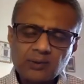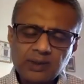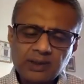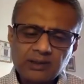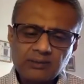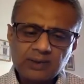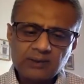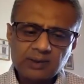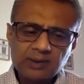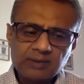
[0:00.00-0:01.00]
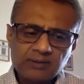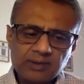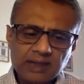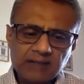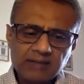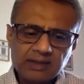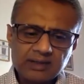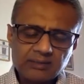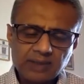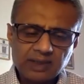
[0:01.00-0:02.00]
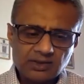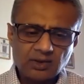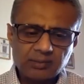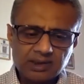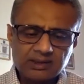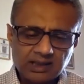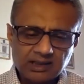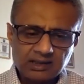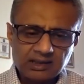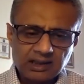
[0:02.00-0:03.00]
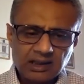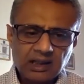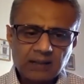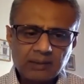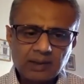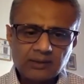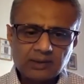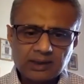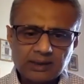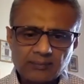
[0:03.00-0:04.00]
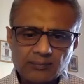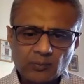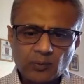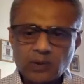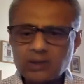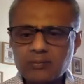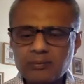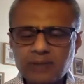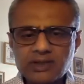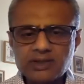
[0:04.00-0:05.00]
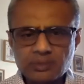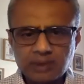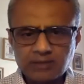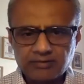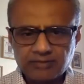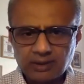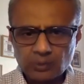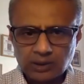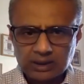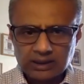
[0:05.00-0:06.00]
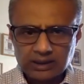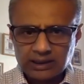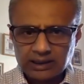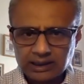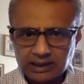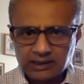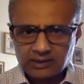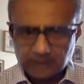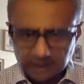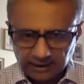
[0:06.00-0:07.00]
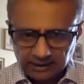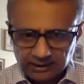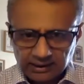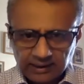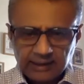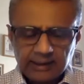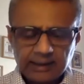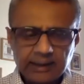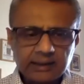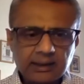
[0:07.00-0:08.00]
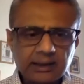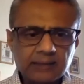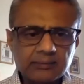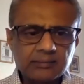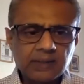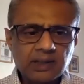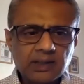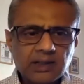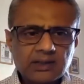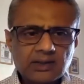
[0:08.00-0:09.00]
we were having this brainstorming session about what it means to be a field worker in India today. And so